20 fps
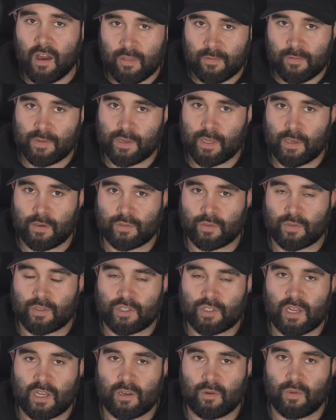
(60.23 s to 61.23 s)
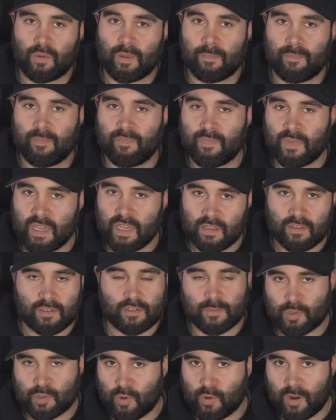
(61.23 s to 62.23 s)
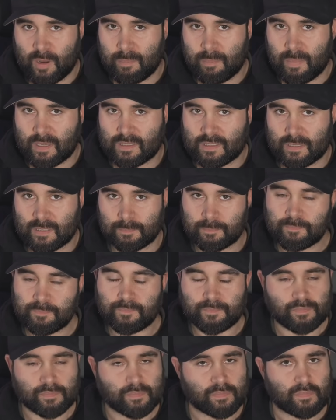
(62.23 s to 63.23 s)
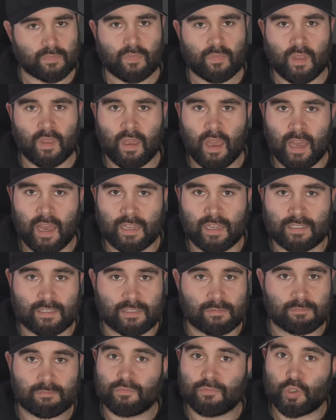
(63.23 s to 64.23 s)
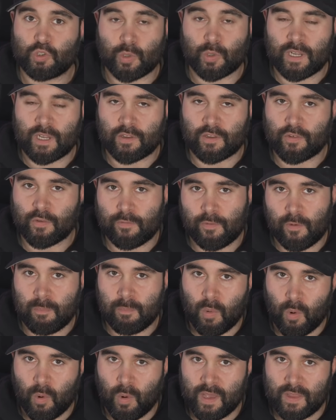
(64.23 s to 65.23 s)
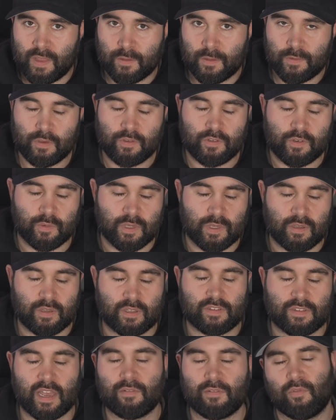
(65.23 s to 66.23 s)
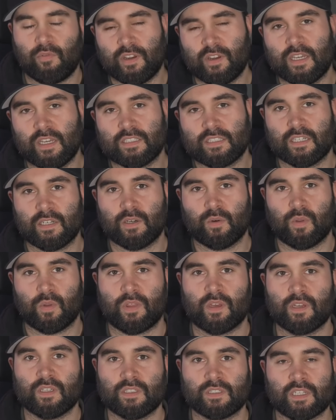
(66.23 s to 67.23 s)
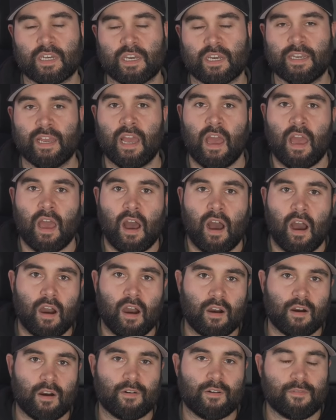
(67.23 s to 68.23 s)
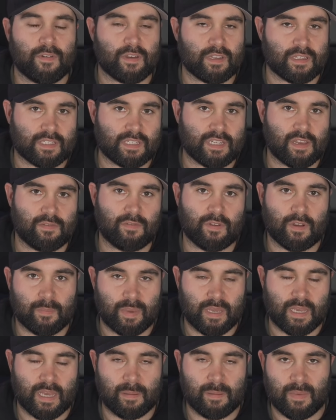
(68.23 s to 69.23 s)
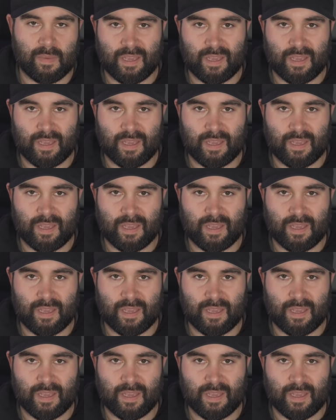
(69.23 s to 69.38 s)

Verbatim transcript: videos on the channel, then hit the subscribe button and join us for more in the future. We do this every single Thursday, half 7 p.m.